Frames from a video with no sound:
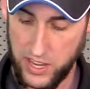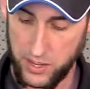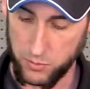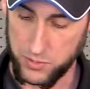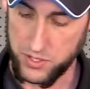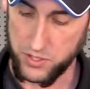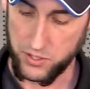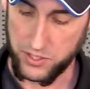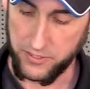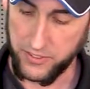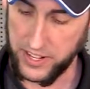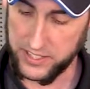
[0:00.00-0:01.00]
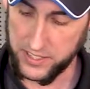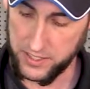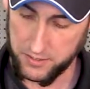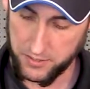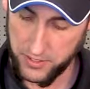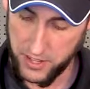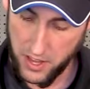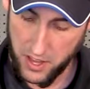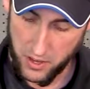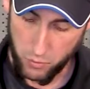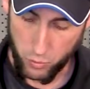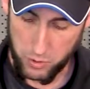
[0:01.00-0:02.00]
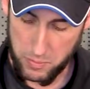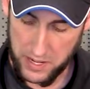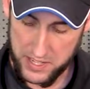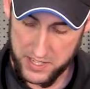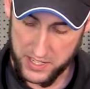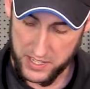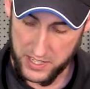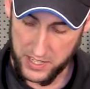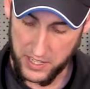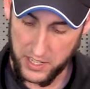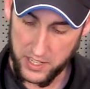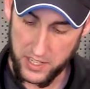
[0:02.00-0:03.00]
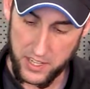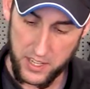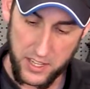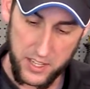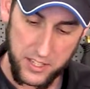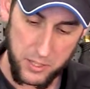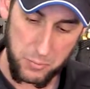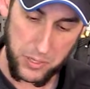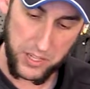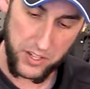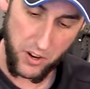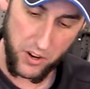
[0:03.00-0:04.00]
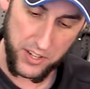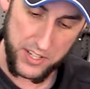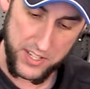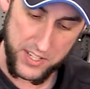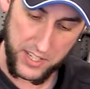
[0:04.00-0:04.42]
it was still defective, we may see the pin already